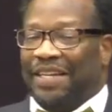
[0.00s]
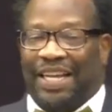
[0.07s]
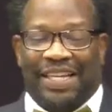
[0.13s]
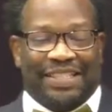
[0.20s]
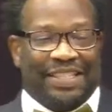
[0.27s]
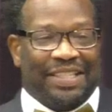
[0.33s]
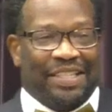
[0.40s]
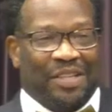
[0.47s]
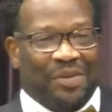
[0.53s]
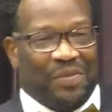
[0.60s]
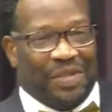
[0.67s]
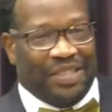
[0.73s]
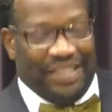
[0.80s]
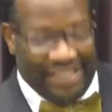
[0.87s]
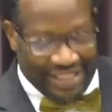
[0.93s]
That's a good
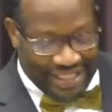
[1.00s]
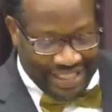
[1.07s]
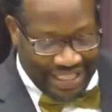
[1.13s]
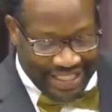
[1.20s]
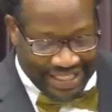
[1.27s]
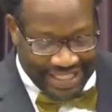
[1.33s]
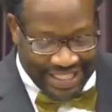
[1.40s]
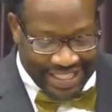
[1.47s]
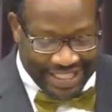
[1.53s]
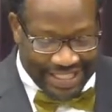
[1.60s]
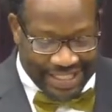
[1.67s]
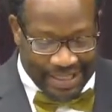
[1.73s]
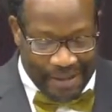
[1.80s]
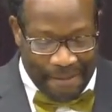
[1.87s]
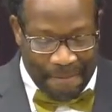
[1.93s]
one.
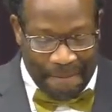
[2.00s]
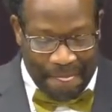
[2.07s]
Necessities.